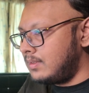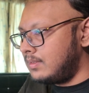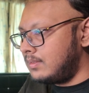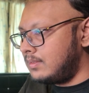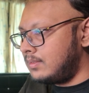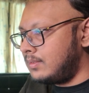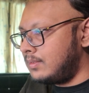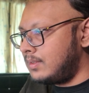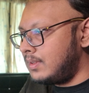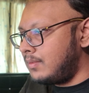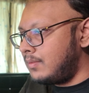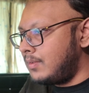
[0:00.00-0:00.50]

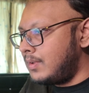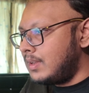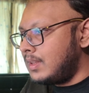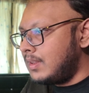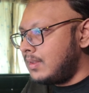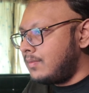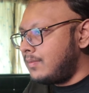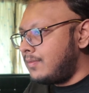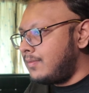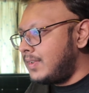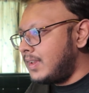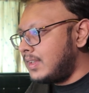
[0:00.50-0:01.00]
So they
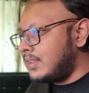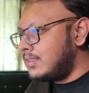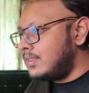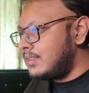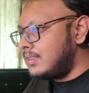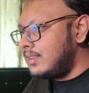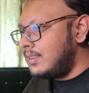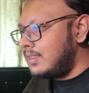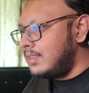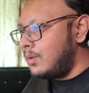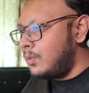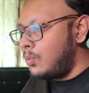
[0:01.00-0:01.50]
really
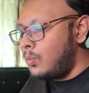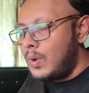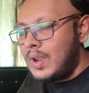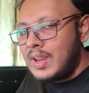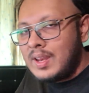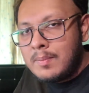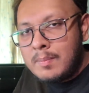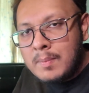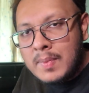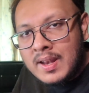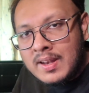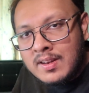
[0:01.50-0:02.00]
fixed the
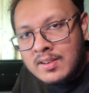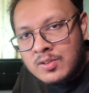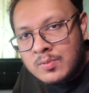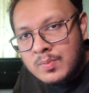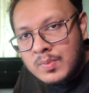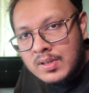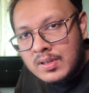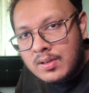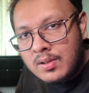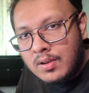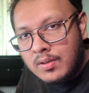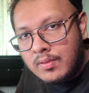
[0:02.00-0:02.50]
weight
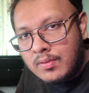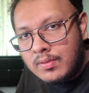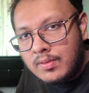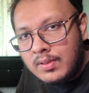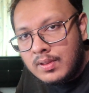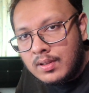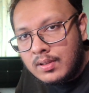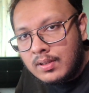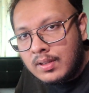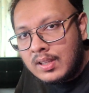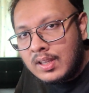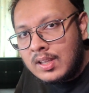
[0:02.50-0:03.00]
management of
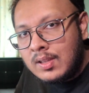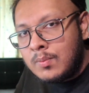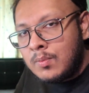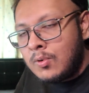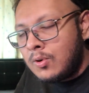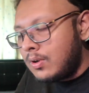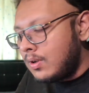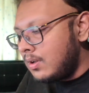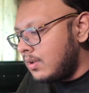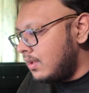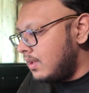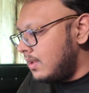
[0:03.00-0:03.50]
the
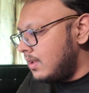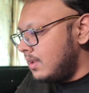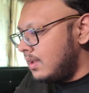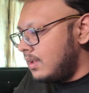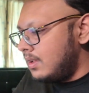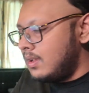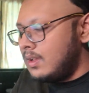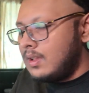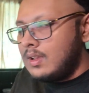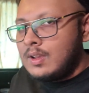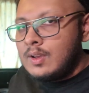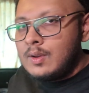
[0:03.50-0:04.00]
keyboard,
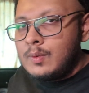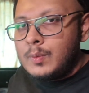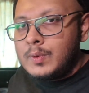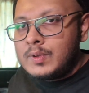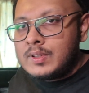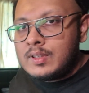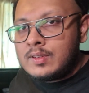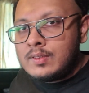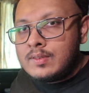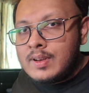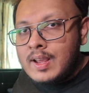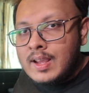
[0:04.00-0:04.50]

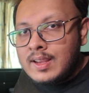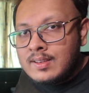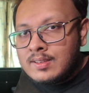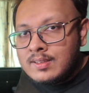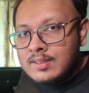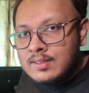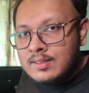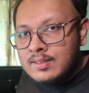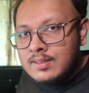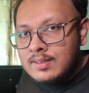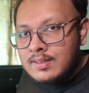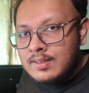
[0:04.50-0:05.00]
which is nice
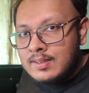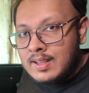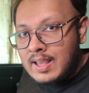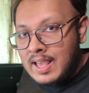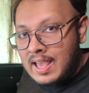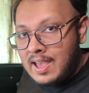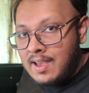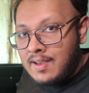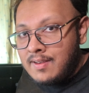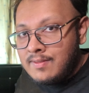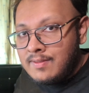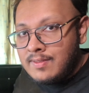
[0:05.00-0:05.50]
to
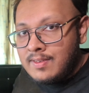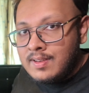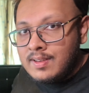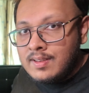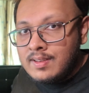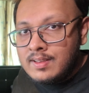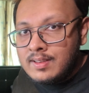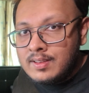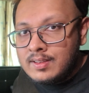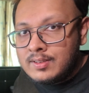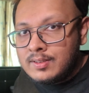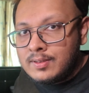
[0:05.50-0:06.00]
have.
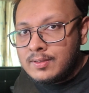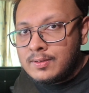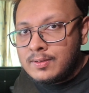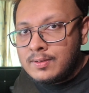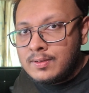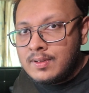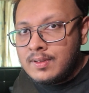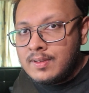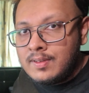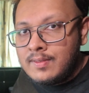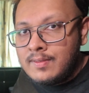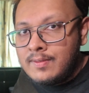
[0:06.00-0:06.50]
So
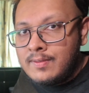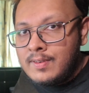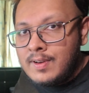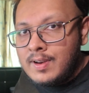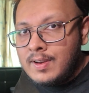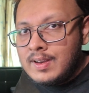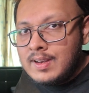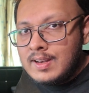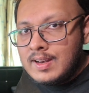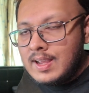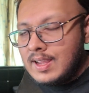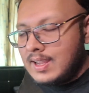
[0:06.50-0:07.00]

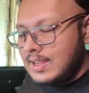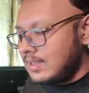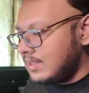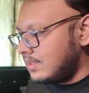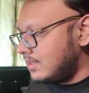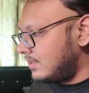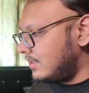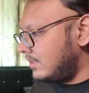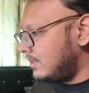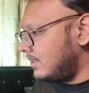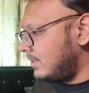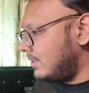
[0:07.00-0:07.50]
very
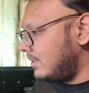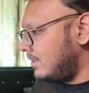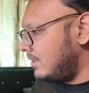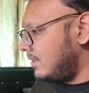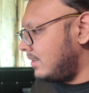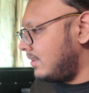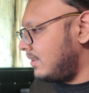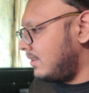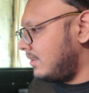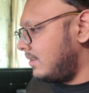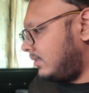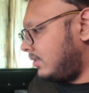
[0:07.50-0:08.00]
nice.
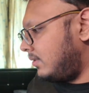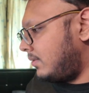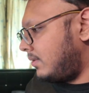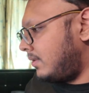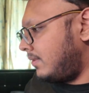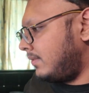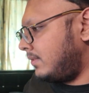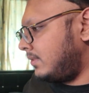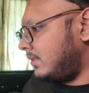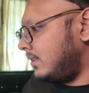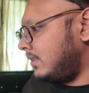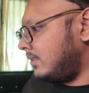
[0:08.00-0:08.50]
So
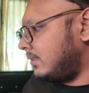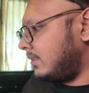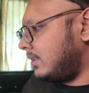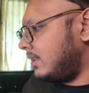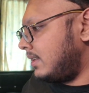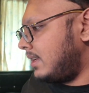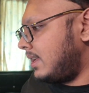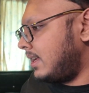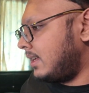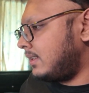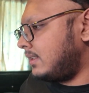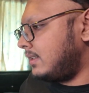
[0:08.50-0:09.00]
obviously it's
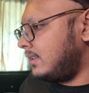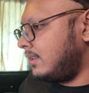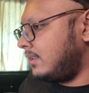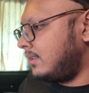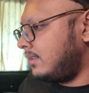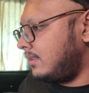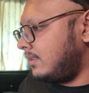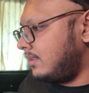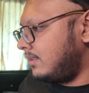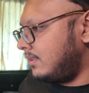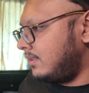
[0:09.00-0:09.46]
connected.